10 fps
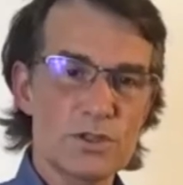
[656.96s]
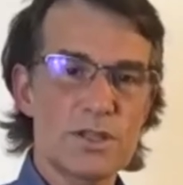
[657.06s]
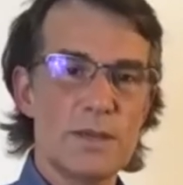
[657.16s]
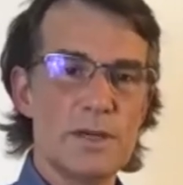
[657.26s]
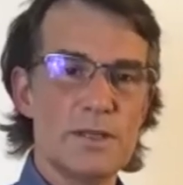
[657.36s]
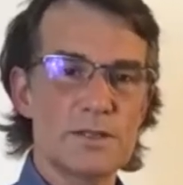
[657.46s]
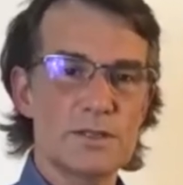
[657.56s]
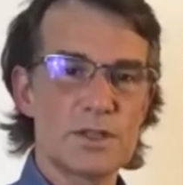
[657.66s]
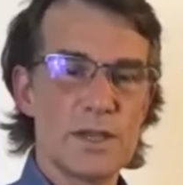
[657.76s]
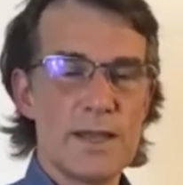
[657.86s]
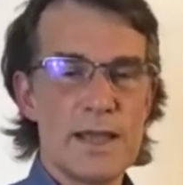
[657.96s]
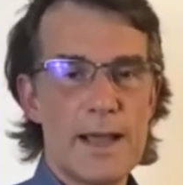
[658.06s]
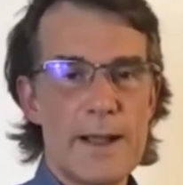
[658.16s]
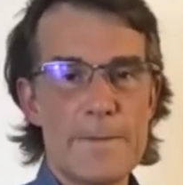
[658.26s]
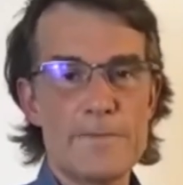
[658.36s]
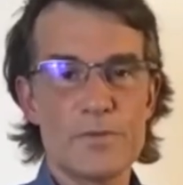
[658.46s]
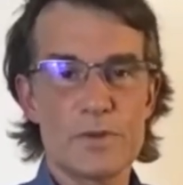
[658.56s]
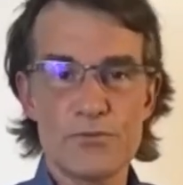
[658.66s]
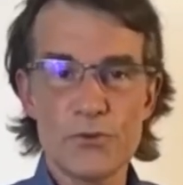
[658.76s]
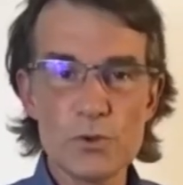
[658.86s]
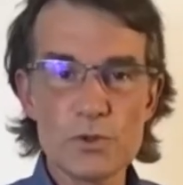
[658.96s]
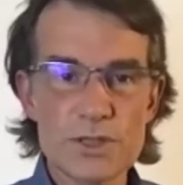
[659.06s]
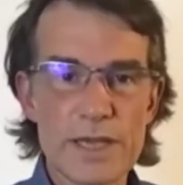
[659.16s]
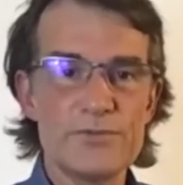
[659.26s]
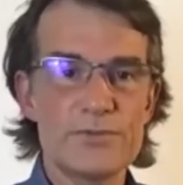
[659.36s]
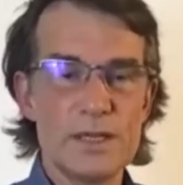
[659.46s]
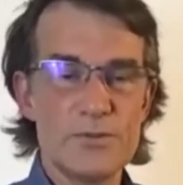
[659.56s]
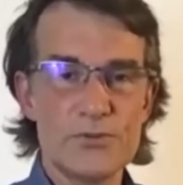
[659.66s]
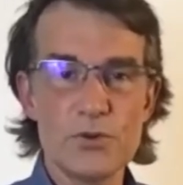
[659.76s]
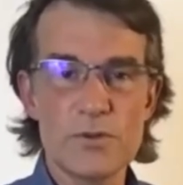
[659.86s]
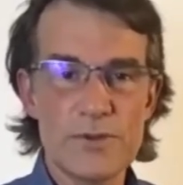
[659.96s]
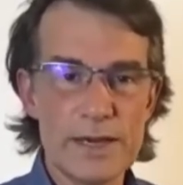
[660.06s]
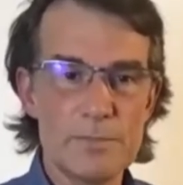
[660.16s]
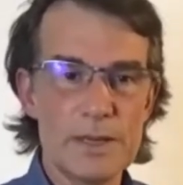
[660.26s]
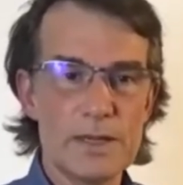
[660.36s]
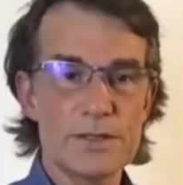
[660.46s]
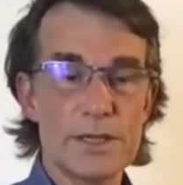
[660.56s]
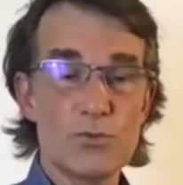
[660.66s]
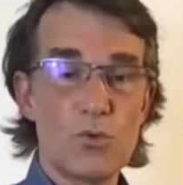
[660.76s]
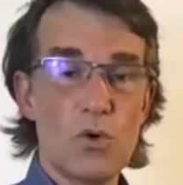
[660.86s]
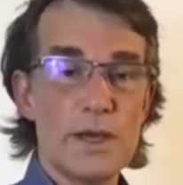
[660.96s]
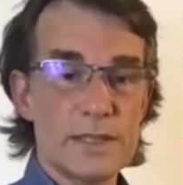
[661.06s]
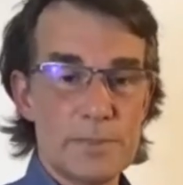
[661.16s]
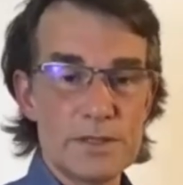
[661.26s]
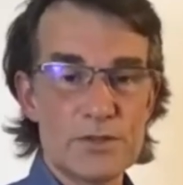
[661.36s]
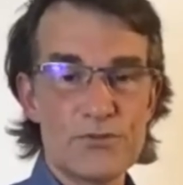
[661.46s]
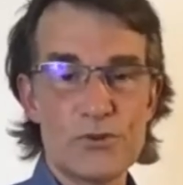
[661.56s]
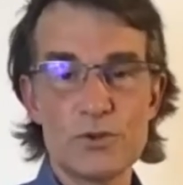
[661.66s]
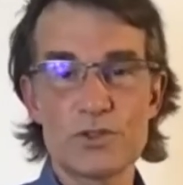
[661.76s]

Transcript: determinants, food safety, food availability, right up into food